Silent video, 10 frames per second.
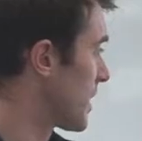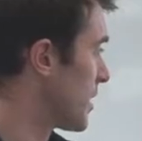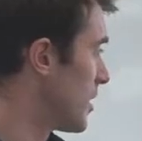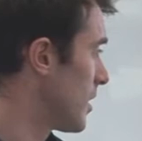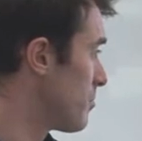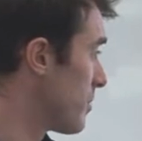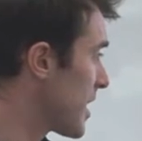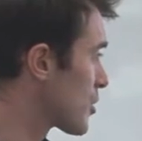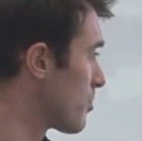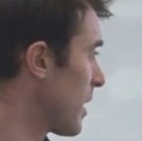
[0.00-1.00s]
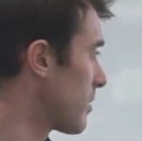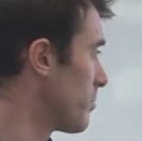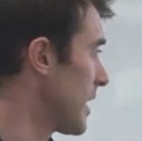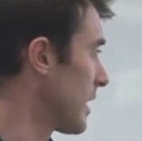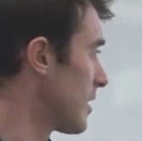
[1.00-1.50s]
in major bank
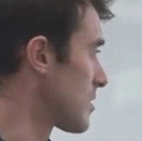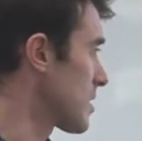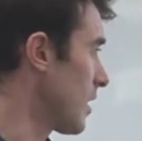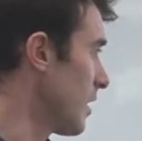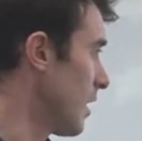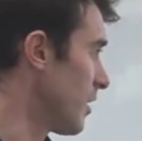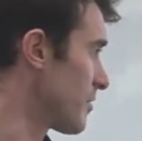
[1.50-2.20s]
bailouts uh,